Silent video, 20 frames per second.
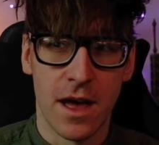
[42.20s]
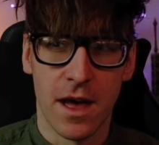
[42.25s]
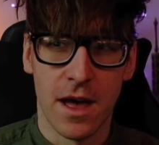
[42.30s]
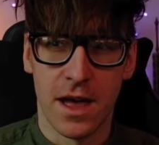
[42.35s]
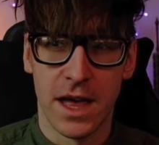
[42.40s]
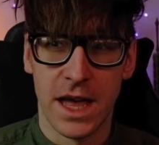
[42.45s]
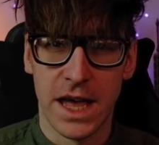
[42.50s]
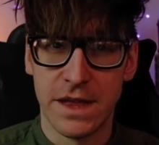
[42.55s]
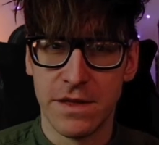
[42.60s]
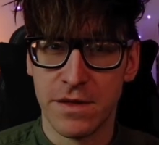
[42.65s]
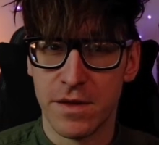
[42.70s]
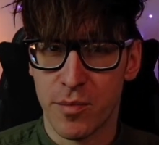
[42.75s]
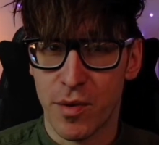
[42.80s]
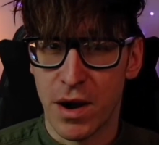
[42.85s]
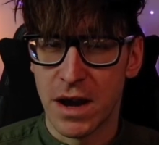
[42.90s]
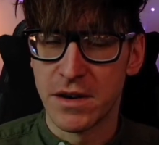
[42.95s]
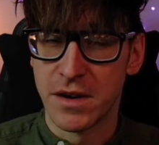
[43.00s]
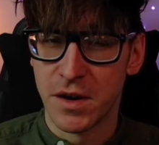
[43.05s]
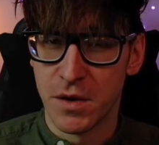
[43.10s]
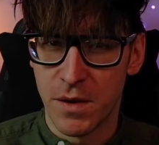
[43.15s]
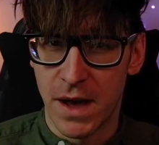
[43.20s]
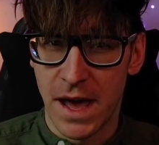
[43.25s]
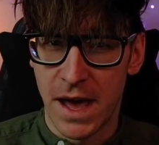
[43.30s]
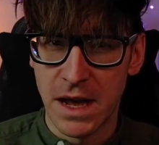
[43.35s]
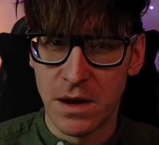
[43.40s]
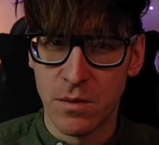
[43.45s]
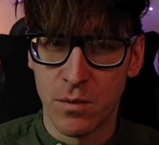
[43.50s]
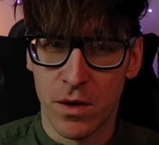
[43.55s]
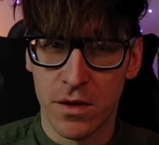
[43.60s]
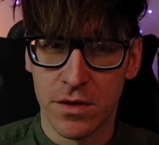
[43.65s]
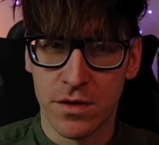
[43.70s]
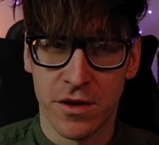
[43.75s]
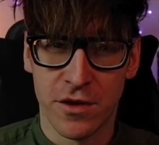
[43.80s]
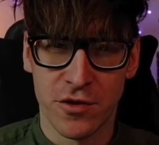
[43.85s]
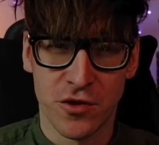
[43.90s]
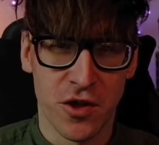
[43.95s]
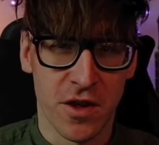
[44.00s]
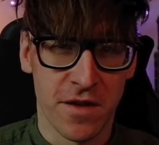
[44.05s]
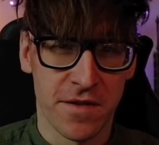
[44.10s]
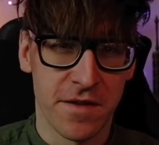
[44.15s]
in the brand new 8 one to
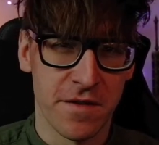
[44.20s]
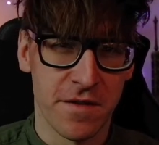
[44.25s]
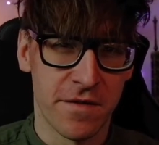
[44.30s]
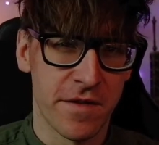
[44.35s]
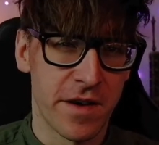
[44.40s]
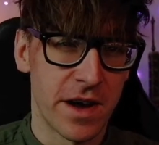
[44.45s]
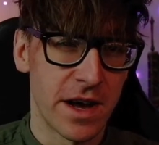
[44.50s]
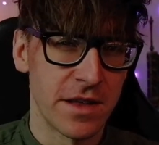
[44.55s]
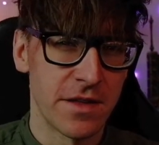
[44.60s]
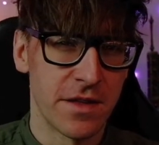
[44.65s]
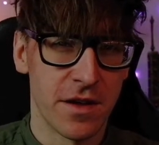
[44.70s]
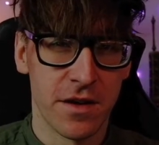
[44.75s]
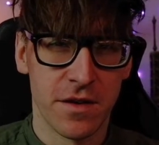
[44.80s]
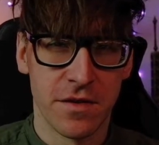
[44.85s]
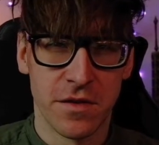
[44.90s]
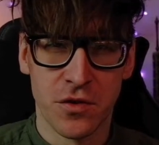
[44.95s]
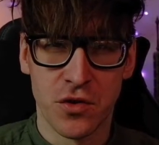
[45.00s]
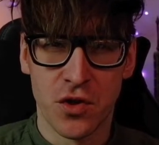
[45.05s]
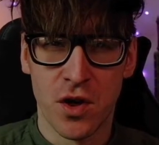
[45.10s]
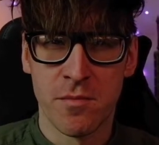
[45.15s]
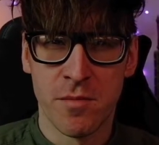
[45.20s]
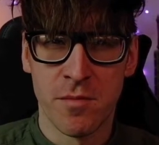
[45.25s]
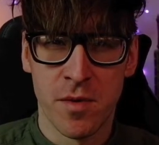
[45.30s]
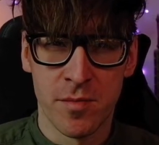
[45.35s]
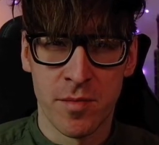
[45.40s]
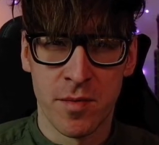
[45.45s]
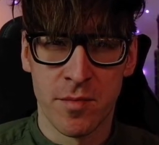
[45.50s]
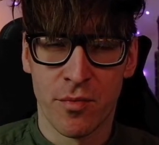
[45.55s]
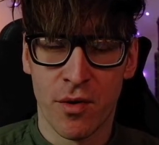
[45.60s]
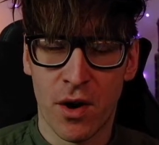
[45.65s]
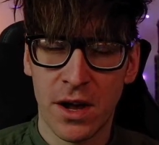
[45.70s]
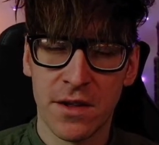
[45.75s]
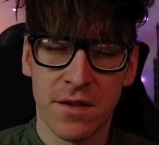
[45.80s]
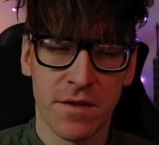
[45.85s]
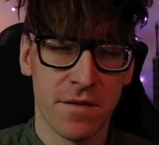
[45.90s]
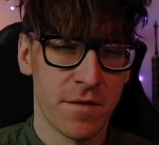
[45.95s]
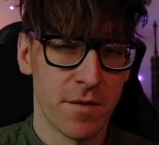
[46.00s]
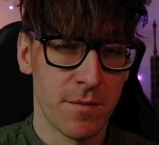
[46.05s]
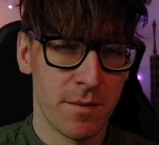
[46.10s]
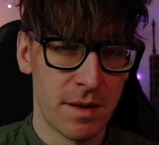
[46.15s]
justify the jump up in price
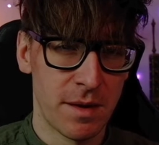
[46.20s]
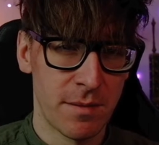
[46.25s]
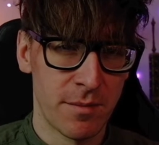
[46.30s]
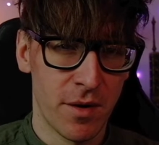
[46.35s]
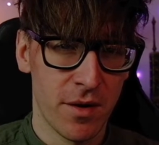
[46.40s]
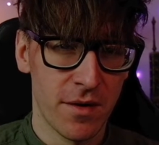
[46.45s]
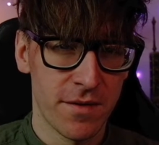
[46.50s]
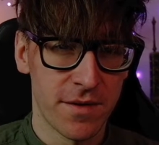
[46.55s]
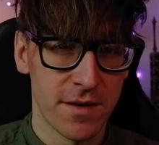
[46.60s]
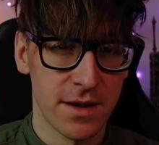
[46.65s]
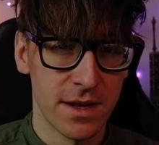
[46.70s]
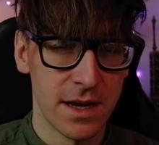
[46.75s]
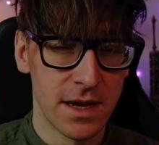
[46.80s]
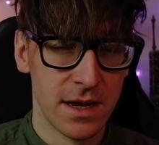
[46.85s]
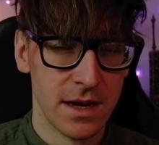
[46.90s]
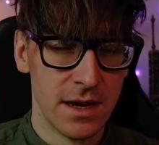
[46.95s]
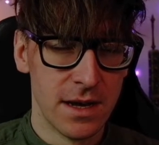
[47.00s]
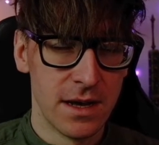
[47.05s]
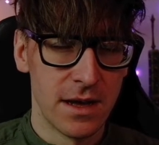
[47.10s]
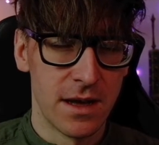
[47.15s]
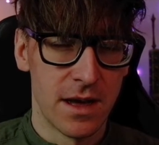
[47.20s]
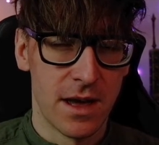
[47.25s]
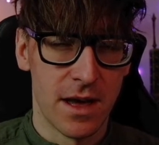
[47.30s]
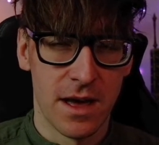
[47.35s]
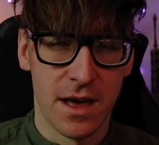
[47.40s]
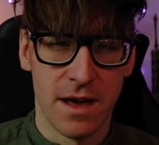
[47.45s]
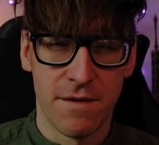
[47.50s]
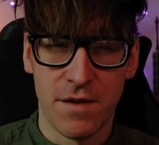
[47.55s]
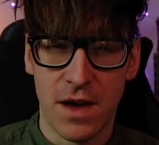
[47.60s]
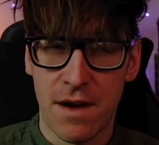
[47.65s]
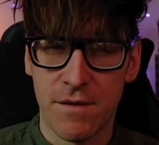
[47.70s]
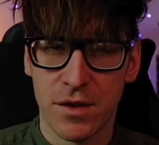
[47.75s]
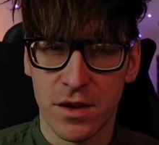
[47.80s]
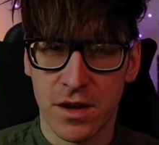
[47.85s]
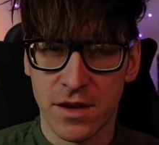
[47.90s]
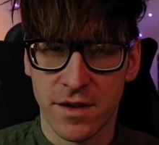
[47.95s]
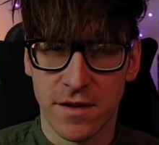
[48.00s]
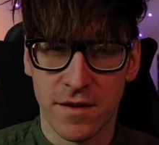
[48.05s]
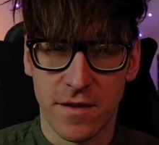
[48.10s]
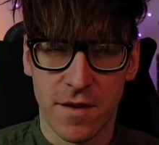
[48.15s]
for me personally. If you have a look at
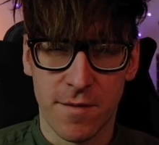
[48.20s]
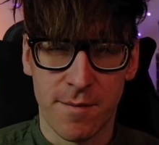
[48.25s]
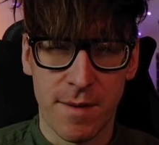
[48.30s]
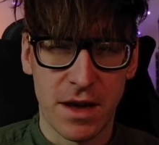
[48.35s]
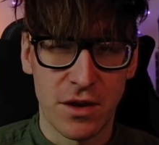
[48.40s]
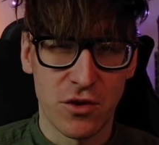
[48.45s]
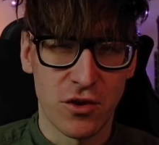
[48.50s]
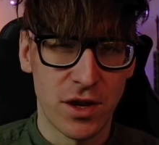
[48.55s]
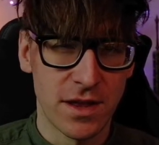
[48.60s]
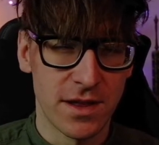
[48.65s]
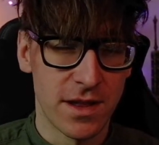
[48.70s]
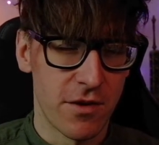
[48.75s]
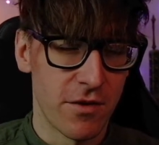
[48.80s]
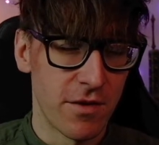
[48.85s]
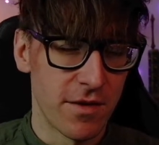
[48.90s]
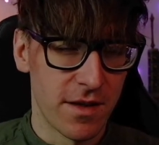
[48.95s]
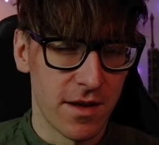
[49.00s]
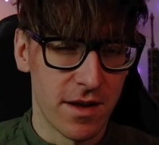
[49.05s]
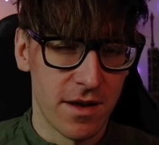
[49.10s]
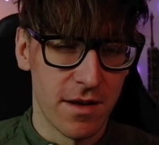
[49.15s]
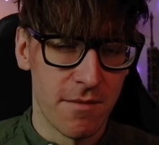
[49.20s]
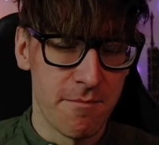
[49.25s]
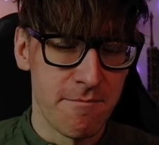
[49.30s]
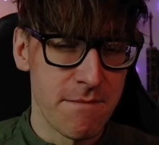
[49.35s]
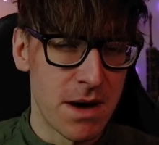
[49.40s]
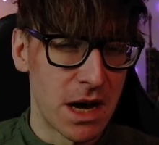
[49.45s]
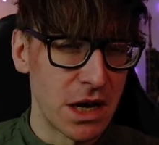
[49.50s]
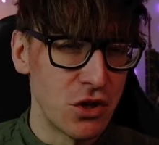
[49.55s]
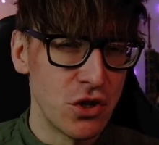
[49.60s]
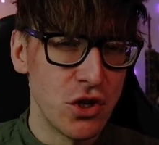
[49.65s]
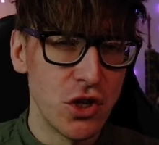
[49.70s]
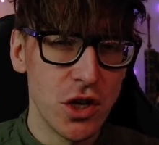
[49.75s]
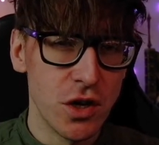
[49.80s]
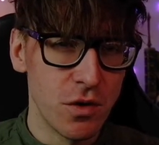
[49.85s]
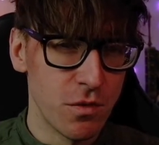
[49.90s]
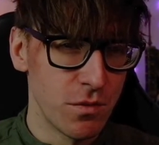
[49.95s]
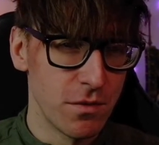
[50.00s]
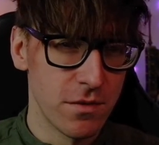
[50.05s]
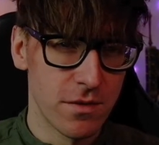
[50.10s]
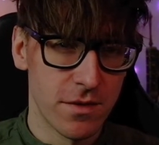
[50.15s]
the spec sheet, there is a minute
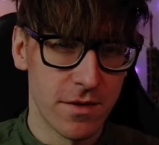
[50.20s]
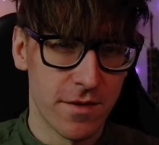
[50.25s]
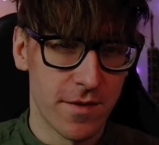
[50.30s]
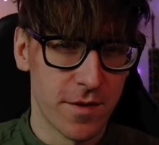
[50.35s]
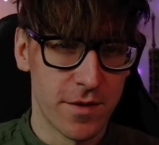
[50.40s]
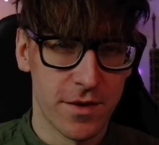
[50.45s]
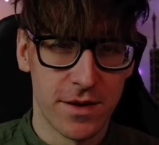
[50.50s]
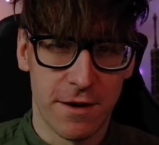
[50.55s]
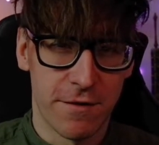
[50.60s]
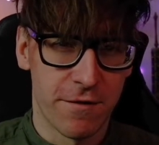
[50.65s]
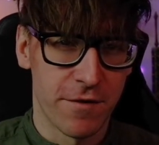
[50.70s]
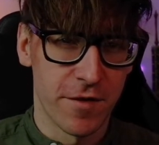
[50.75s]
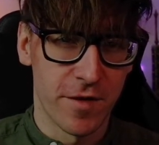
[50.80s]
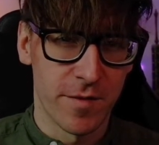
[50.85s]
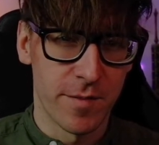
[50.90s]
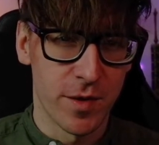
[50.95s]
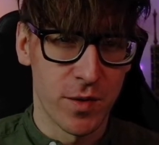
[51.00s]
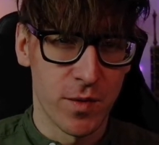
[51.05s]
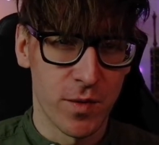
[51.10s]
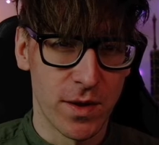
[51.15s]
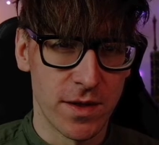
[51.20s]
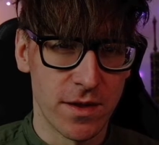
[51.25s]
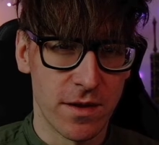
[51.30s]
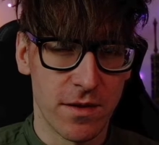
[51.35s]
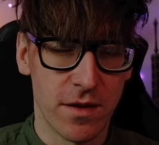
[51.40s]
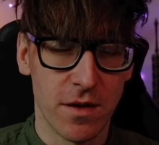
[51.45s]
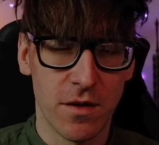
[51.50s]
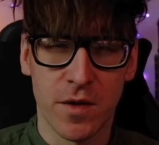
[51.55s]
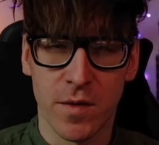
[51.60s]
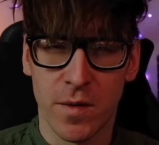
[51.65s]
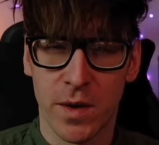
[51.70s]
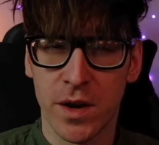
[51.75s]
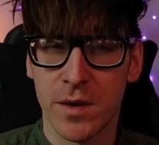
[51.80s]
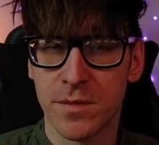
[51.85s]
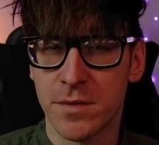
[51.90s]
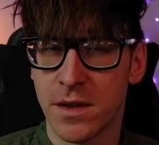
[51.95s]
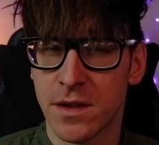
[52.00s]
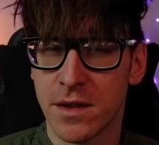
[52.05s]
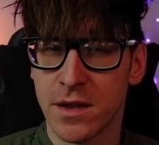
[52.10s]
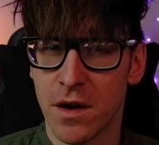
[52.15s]
sort of difference between the two. So I opted
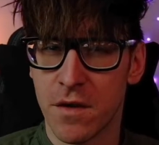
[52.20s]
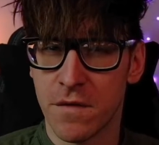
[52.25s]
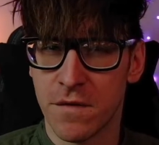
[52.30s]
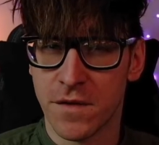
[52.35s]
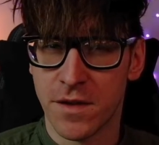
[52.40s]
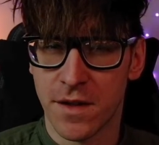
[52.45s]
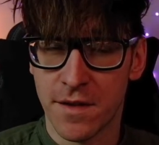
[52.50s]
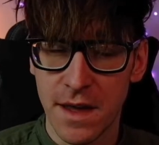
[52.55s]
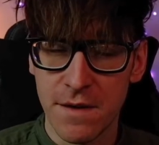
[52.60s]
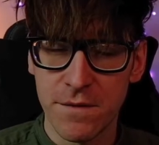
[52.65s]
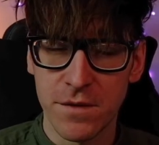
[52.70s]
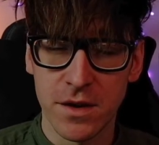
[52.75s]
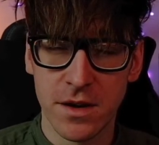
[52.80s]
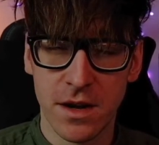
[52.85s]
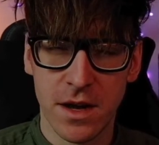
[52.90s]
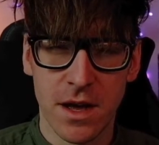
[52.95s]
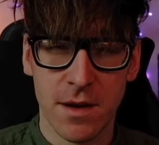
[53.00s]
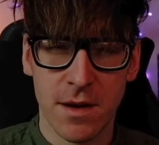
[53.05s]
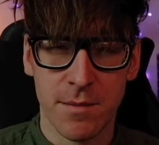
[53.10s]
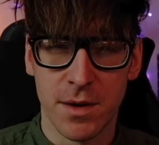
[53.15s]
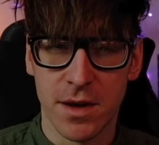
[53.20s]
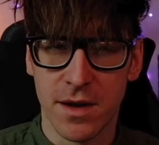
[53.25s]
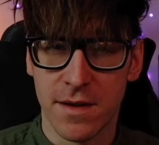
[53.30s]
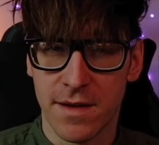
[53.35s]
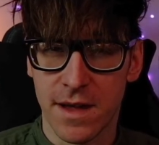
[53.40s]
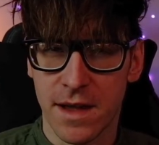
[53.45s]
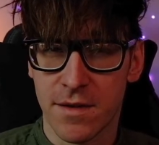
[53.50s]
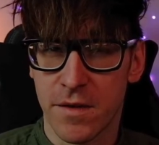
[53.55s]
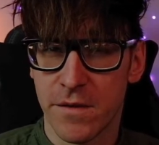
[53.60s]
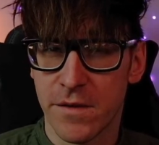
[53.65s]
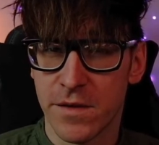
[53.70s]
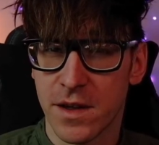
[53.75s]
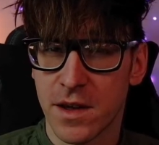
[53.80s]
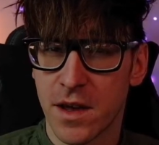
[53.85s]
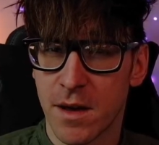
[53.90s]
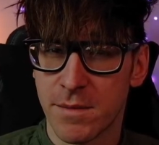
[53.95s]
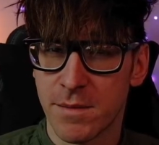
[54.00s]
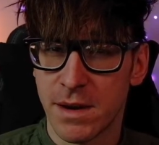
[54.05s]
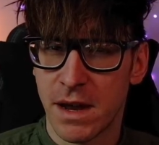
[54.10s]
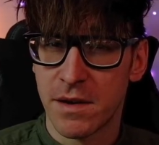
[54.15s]
to go for the 7 because that's obviously come
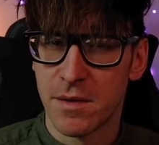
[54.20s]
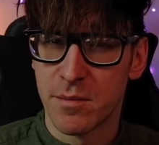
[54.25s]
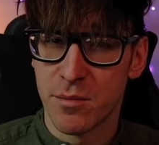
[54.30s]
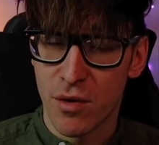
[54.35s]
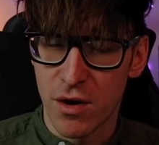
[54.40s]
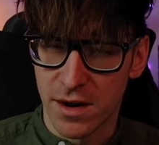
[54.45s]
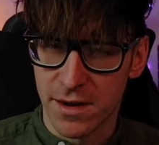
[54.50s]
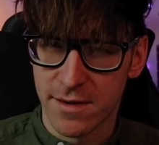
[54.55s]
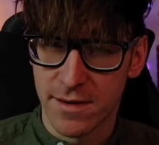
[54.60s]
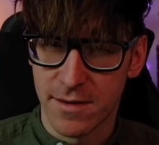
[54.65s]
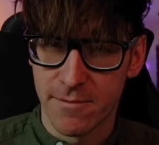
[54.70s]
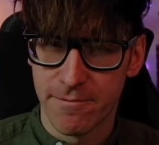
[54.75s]
down in price.